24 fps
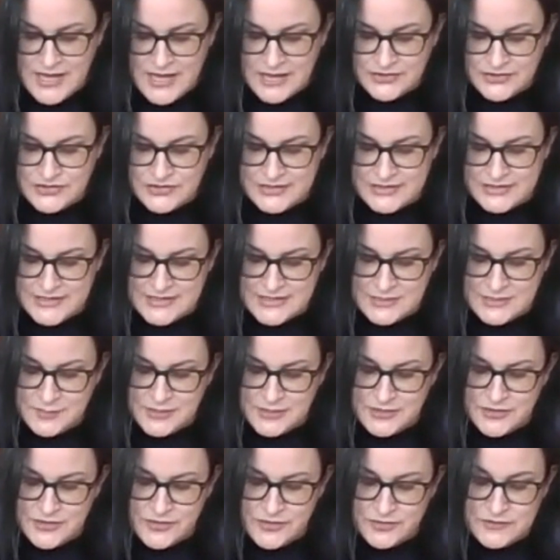And she said to me,
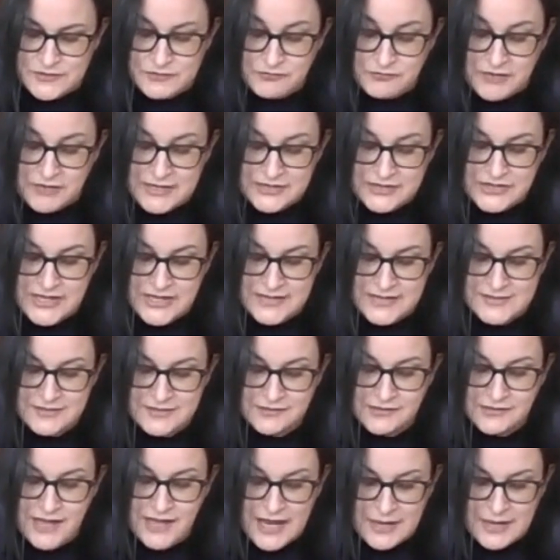this ranch has a
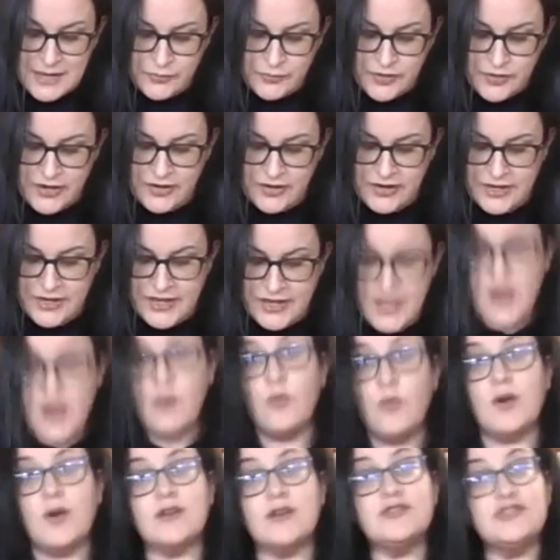library.
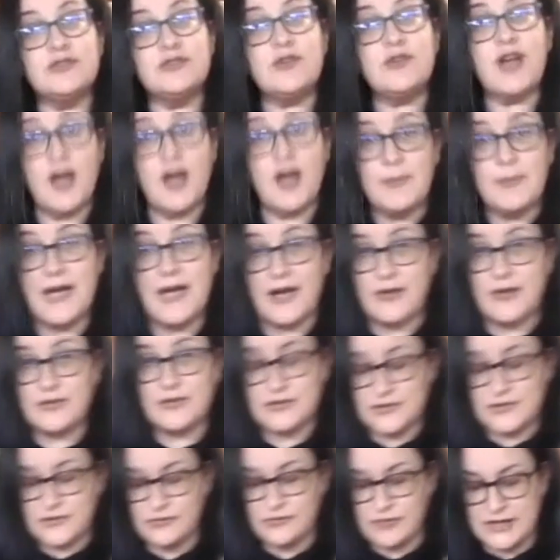Why don't you come out
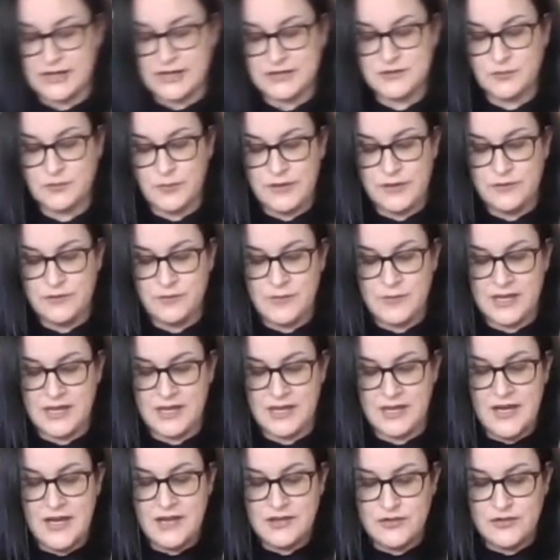to the ranch with me?
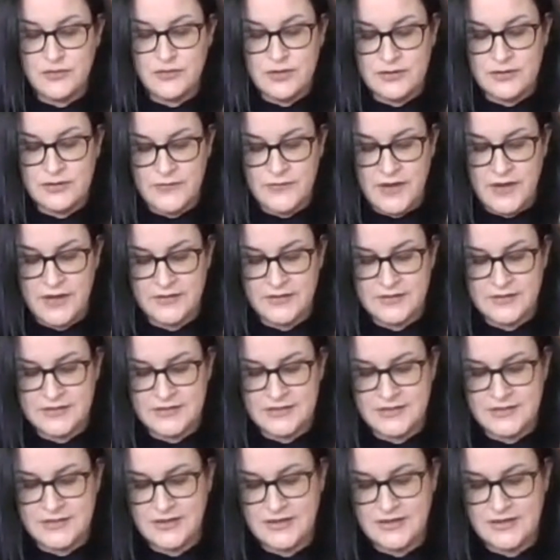You can
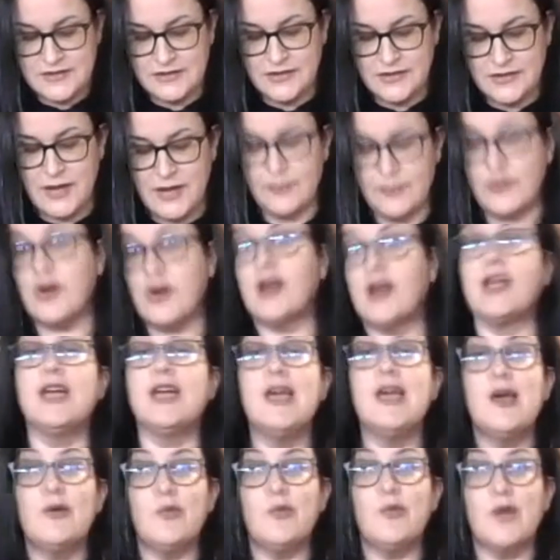volunteer in the library
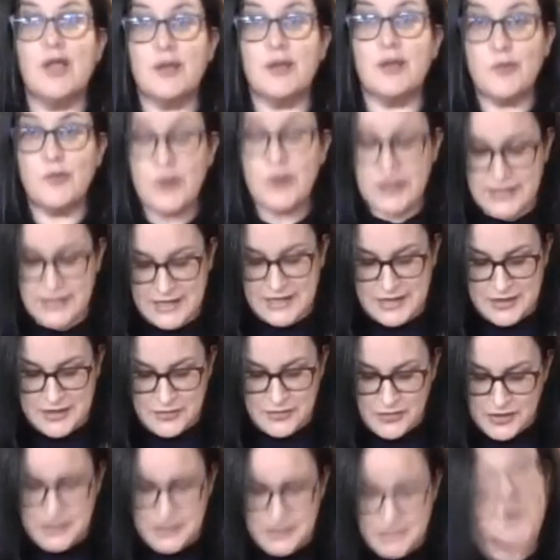while I'm working. And I
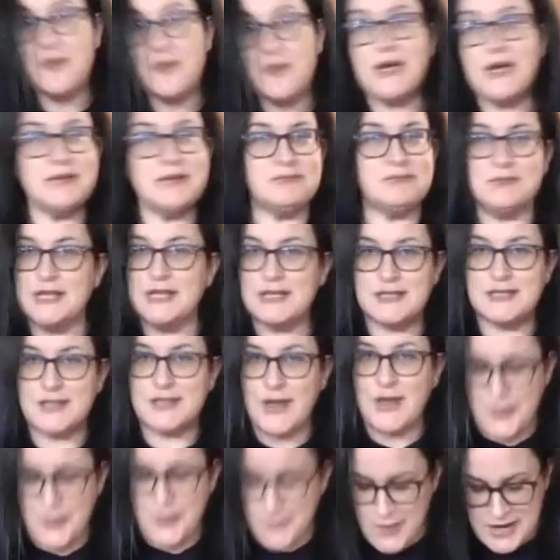thought, you know what? Let's
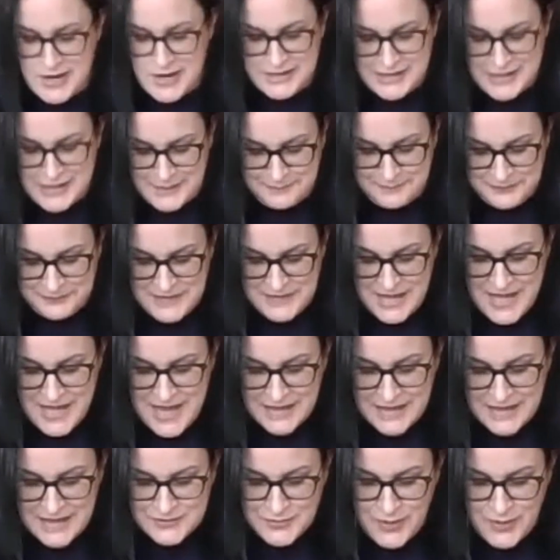go. Why not?
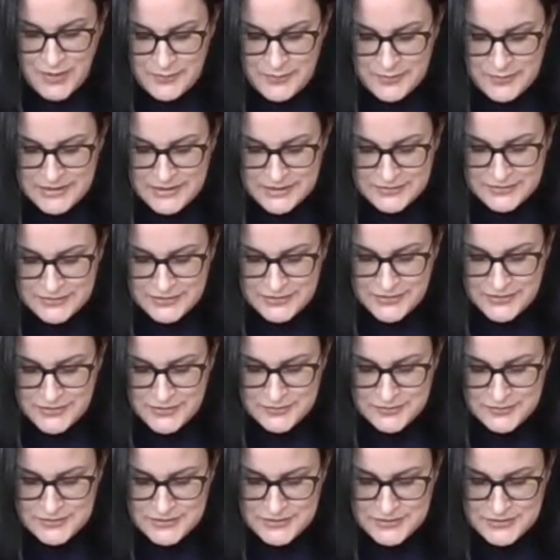And so I went out to Ghost
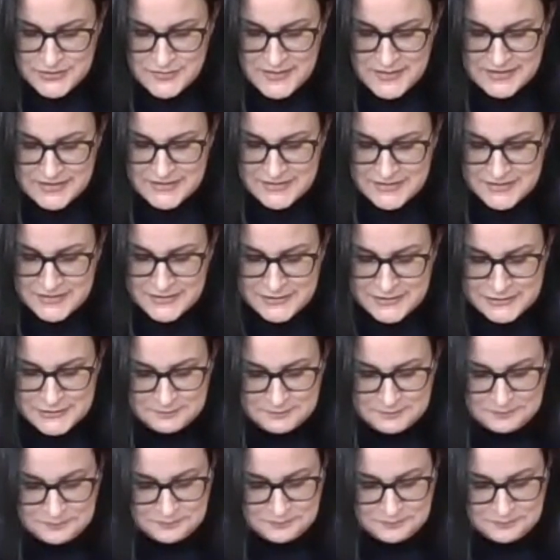Ranch, New Mexico.